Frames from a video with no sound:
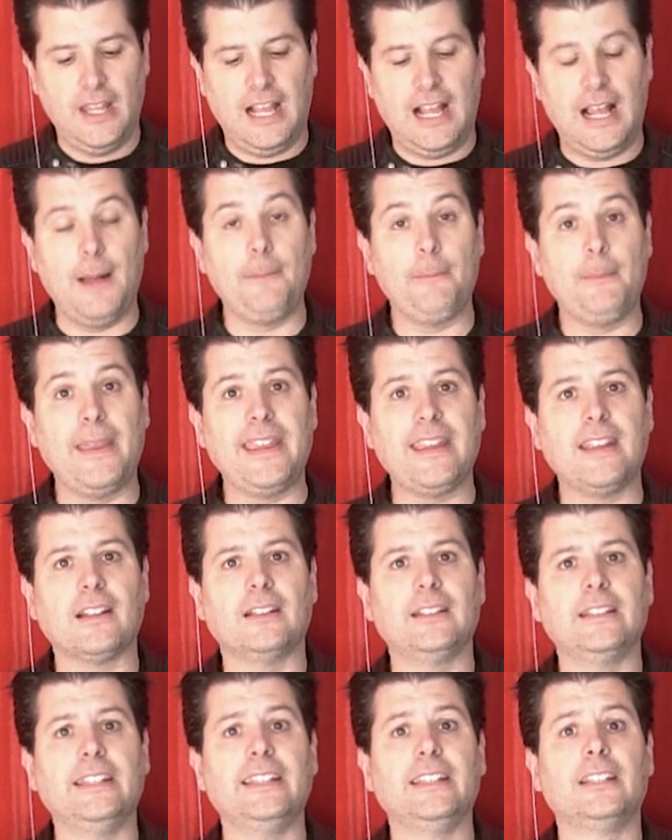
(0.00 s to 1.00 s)
and make a
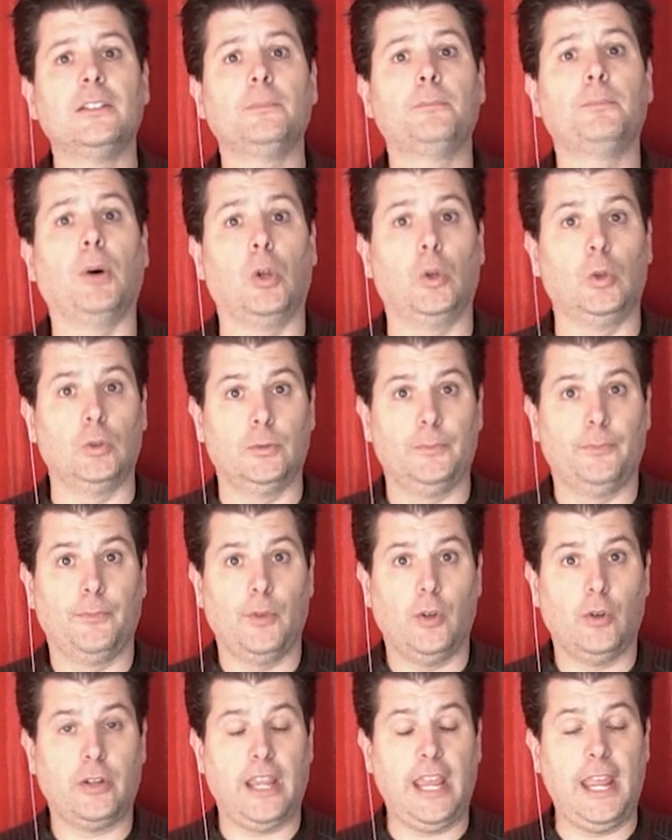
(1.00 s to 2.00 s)
little ball,
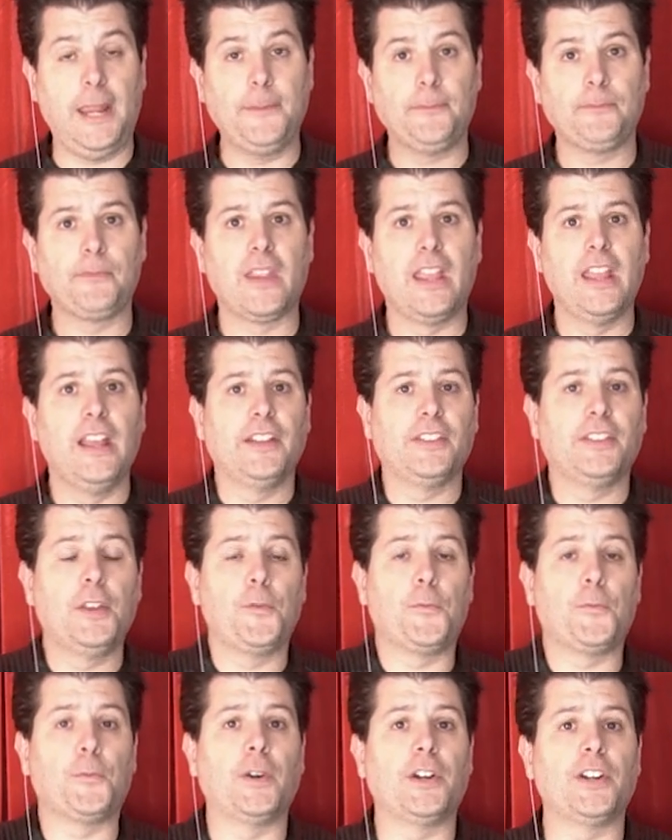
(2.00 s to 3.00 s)
okay? The
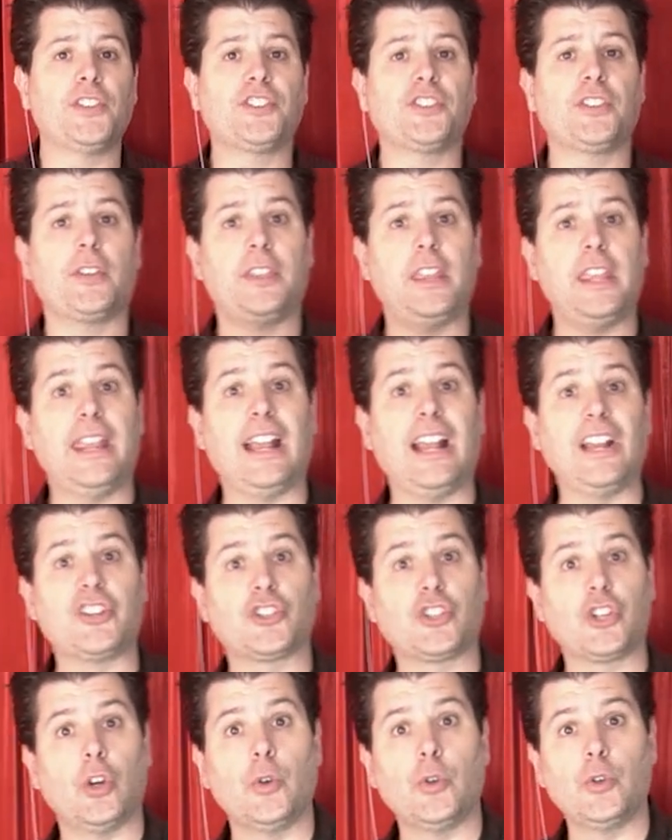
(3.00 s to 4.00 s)
first thing I
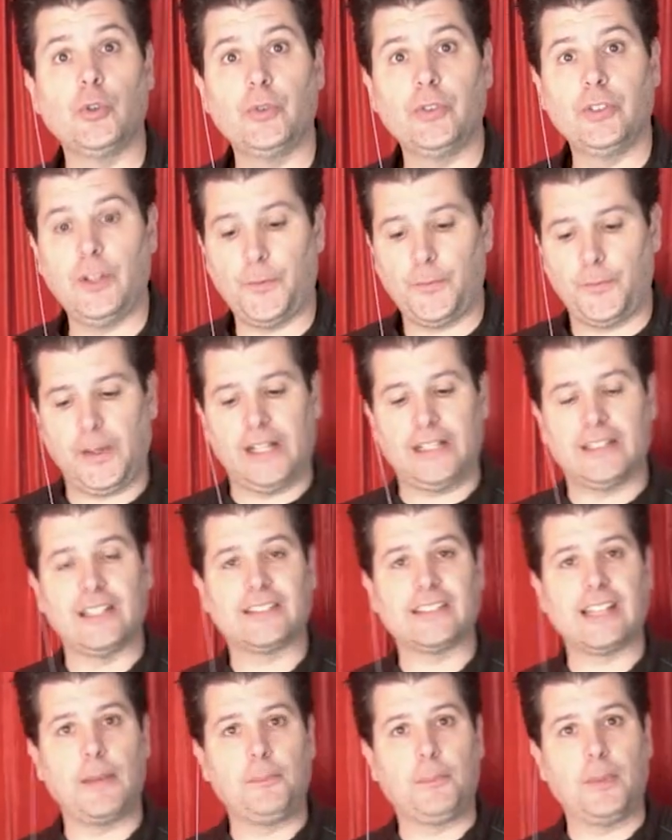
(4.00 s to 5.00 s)
show you in the effect
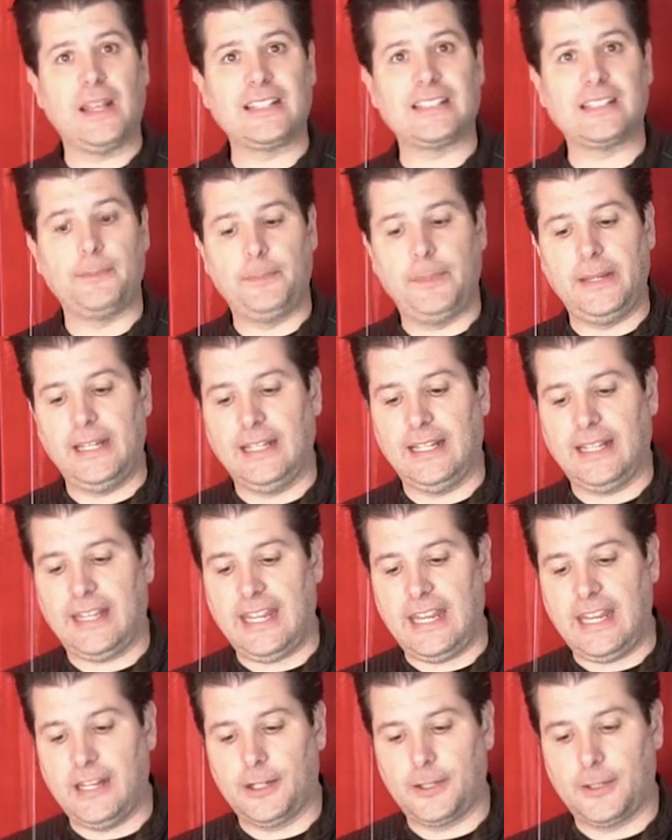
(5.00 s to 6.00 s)
is I place the bill
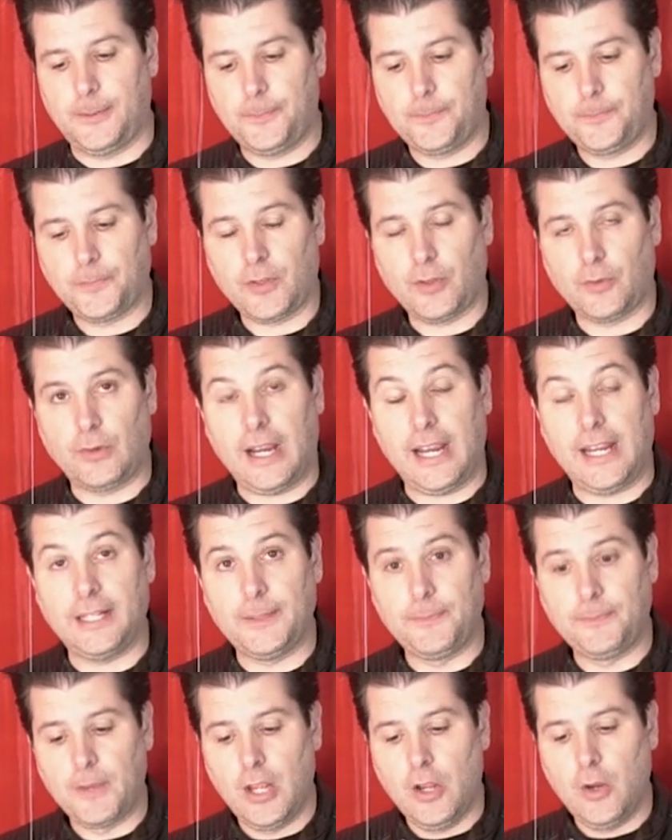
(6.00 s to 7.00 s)
here, right?
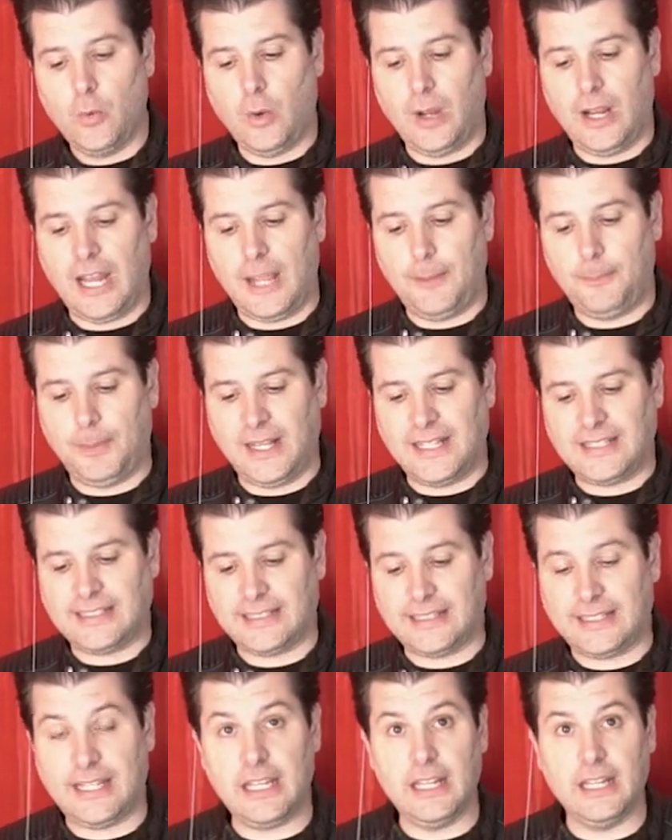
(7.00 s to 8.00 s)
While I place
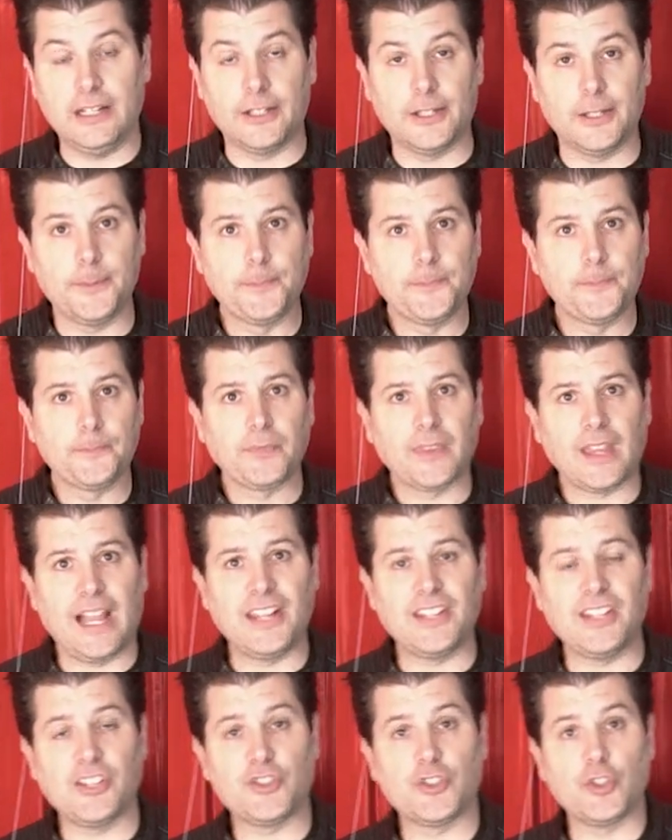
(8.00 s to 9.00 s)
it here, I
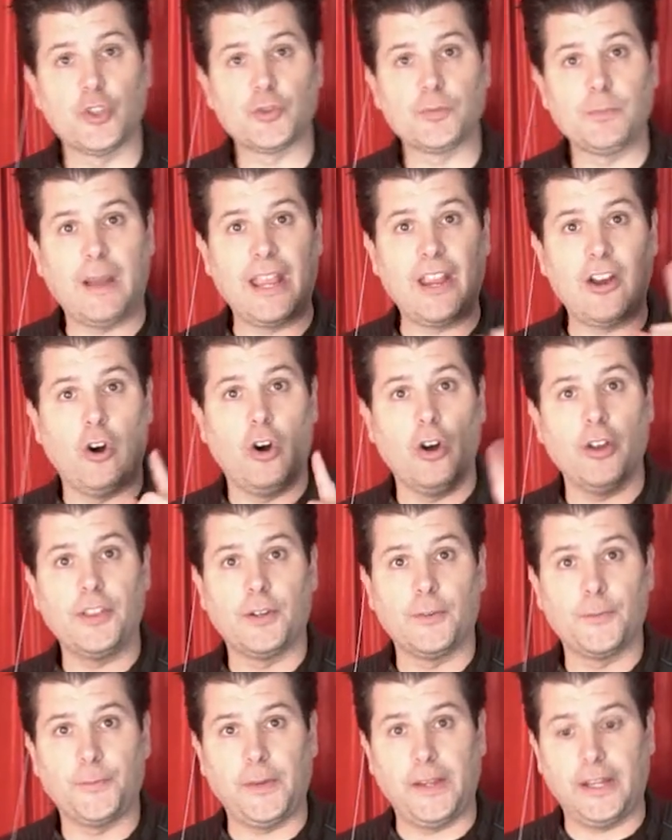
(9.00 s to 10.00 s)
just use my
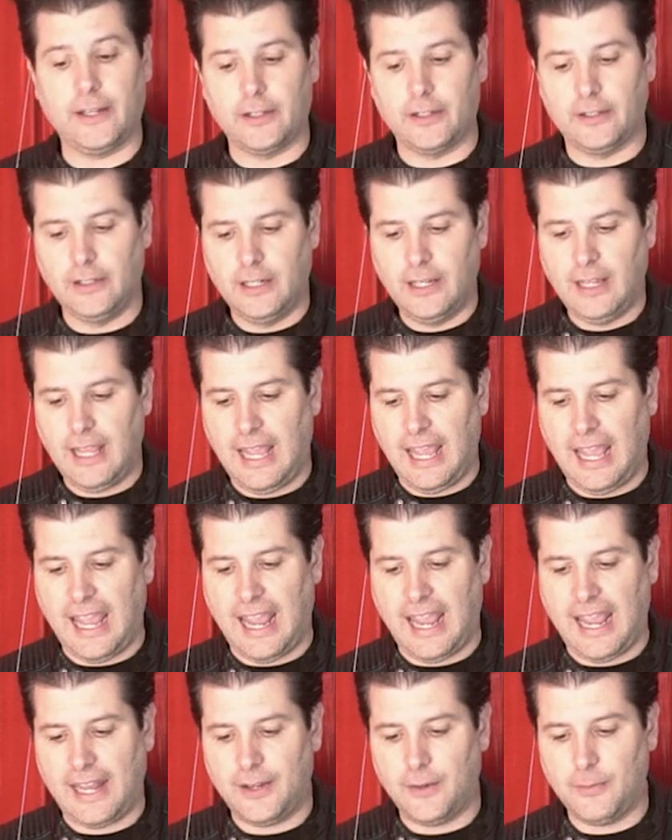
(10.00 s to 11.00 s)
other finger,
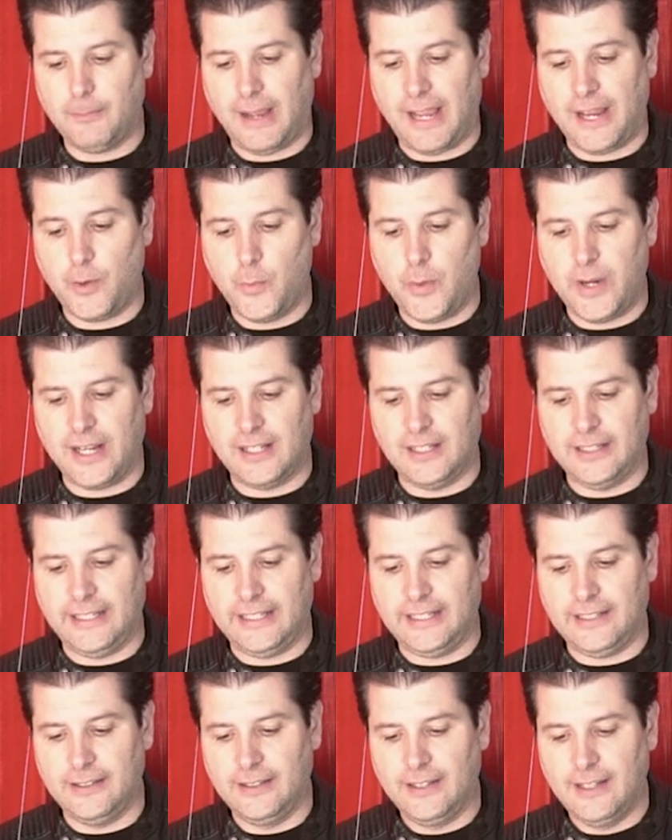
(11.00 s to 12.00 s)
and by
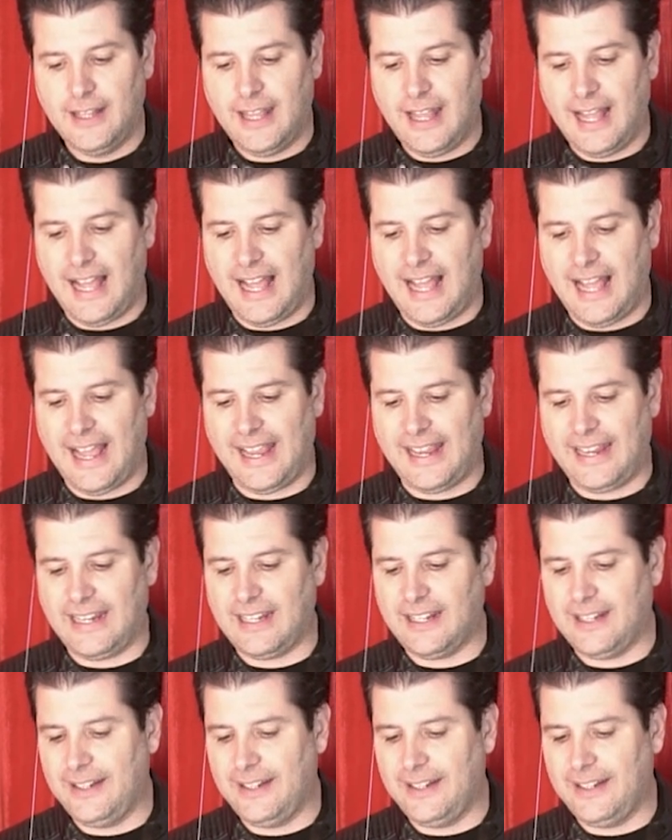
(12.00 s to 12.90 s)
wiggling, I